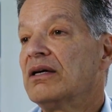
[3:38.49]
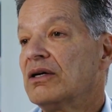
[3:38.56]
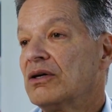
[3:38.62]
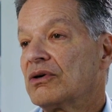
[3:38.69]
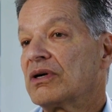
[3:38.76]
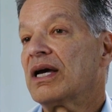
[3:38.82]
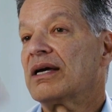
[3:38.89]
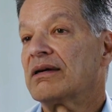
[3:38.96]

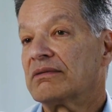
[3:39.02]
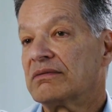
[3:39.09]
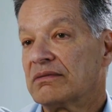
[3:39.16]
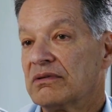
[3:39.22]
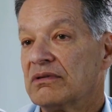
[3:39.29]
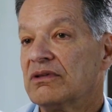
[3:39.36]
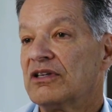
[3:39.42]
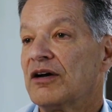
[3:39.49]
okay,
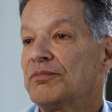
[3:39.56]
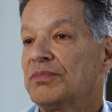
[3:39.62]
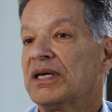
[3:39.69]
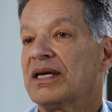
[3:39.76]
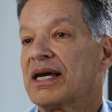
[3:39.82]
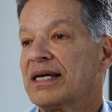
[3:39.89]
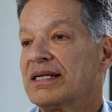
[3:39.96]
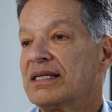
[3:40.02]
you have
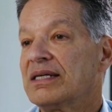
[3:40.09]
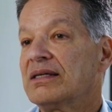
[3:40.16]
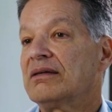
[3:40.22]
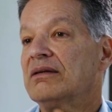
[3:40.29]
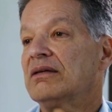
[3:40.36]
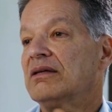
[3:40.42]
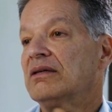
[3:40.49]
PKD,